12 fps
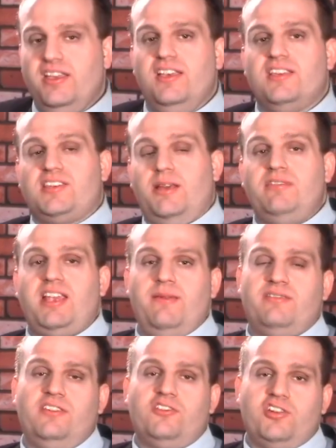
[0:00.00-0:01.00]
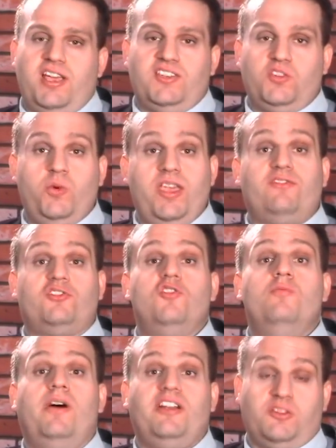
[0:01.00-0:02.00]
Sometimes in chess, we have too
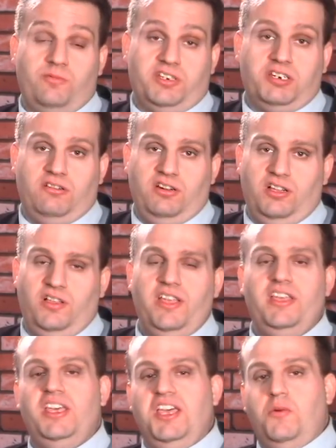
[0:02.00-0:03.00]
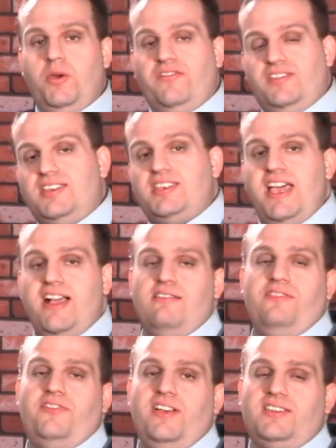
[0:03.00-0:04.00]
much material, and we have to
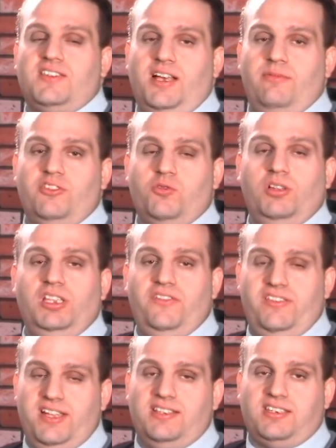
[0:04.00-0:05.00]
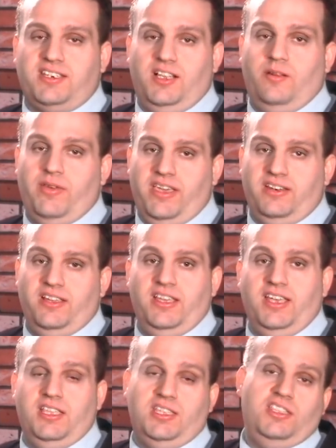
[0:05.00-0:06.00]
sacrifice some to alleviate stalemate,
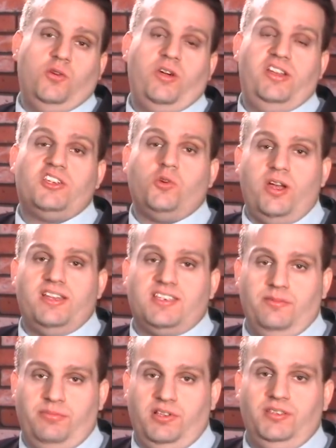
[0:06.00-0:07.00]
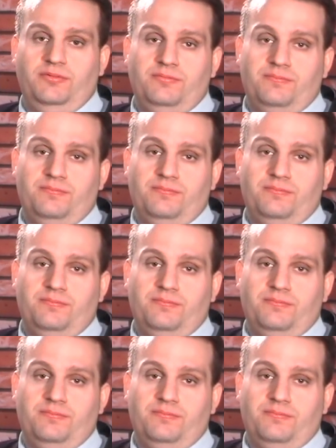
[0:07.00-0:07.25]
and then the win is quite simple.